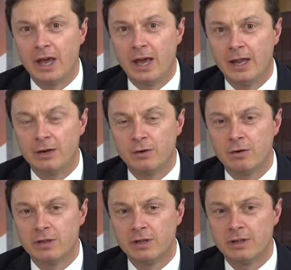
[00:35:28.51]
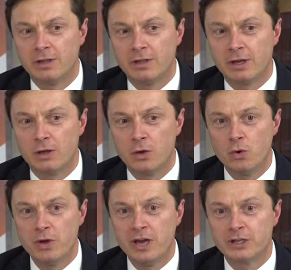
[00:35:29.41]
and the
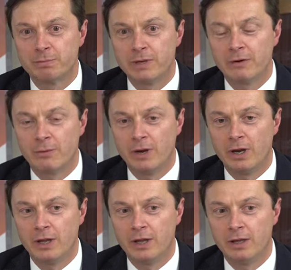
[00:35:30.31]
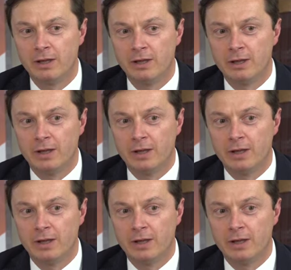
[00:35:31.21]
QE has been really